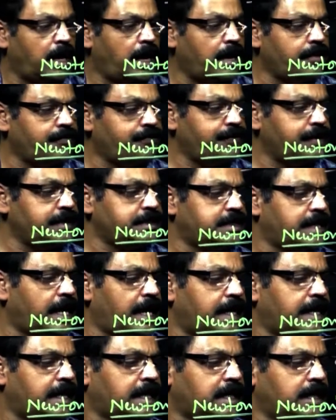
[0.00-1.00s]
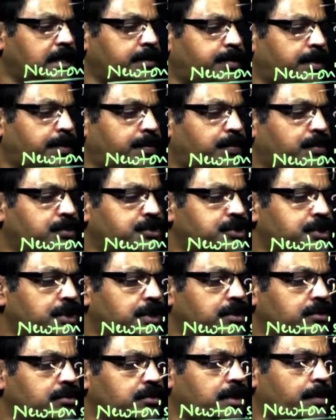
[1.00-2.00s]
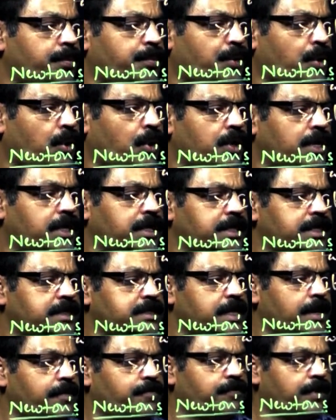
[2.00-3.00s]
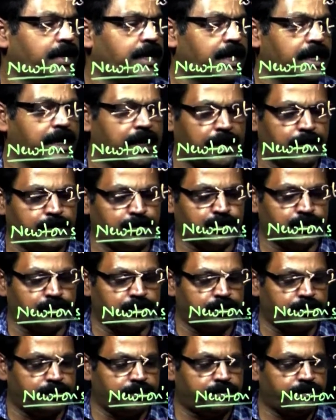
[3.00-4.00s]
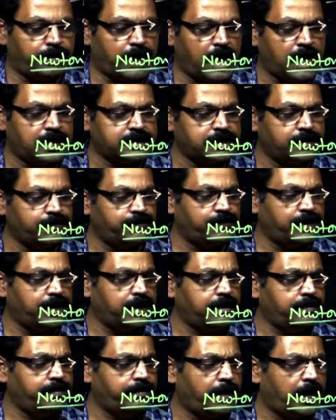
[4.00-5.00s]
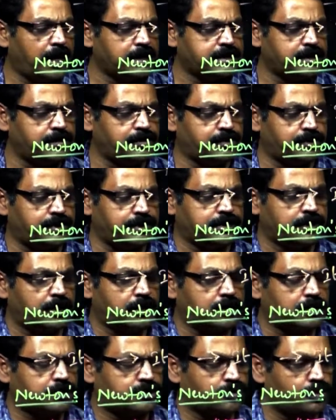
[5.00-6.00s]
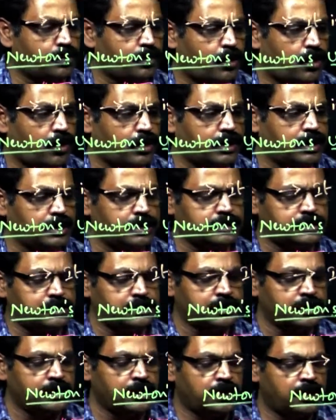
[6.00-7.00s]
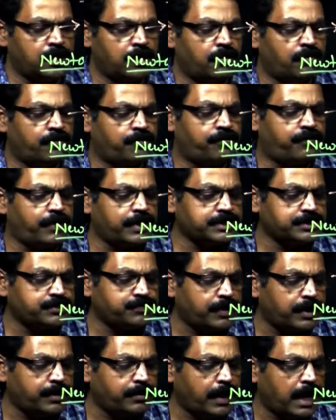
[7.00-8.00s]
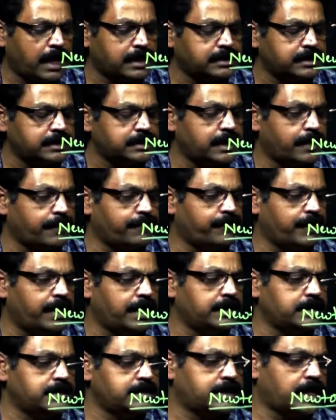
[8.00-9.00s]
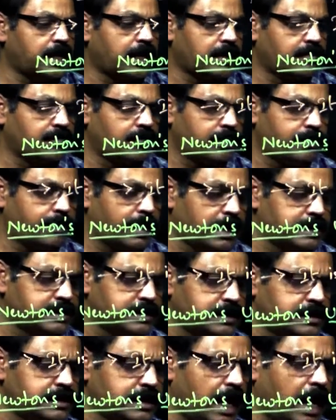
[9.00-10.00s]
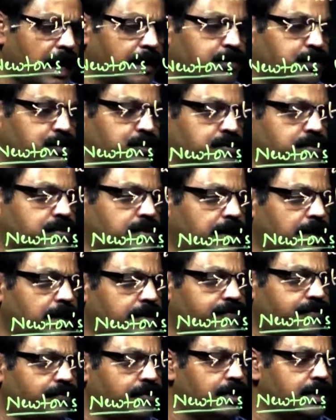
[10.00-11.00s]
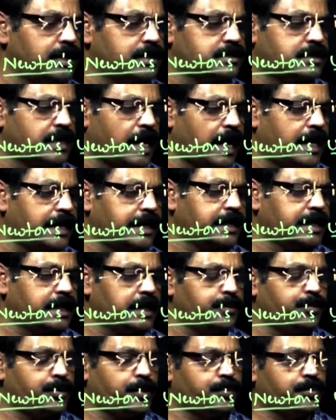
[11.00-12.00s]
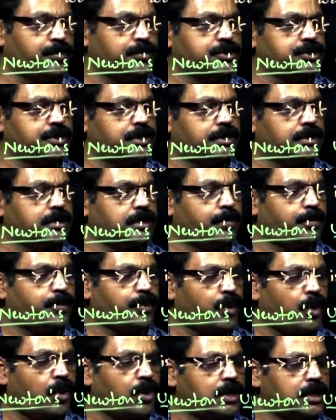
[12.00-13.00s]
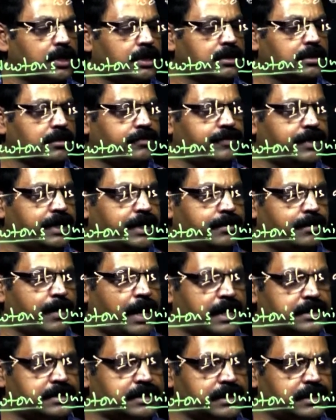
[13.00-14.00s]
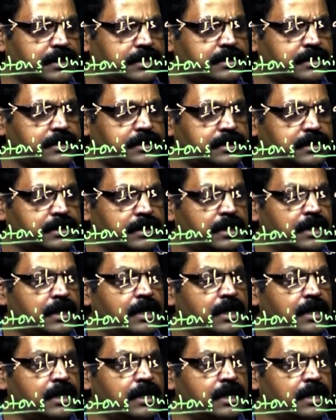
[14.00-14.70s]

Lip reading: F is directly proportional to the product is m1 and m2. Mass m1, mass m2. These are the two bodies. First one mass is m1, second one mass is m2. Therefore, it is directly proportional to the product of their masses